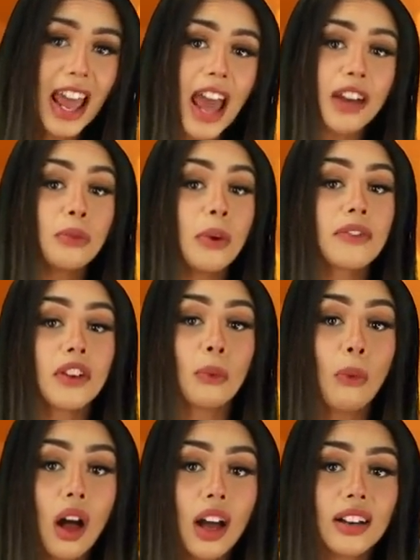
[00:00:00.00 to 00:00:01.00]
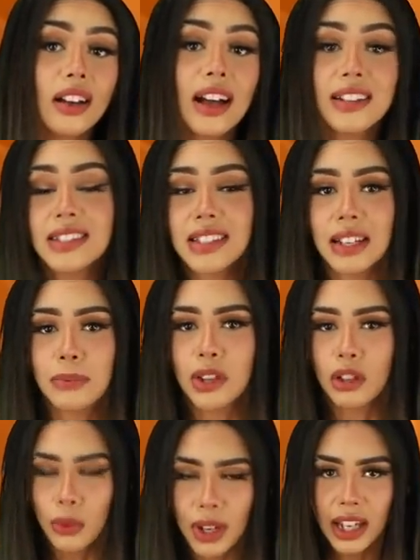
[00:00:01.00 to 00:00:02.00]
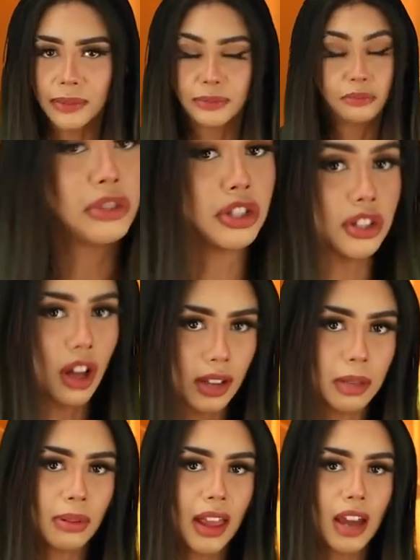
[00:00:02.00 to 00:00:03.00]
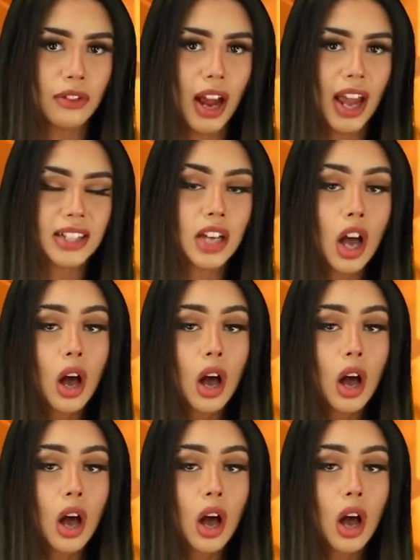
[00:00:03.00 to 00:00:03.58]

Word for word: and whoever won got to sleep with the queen. Solid plan, right?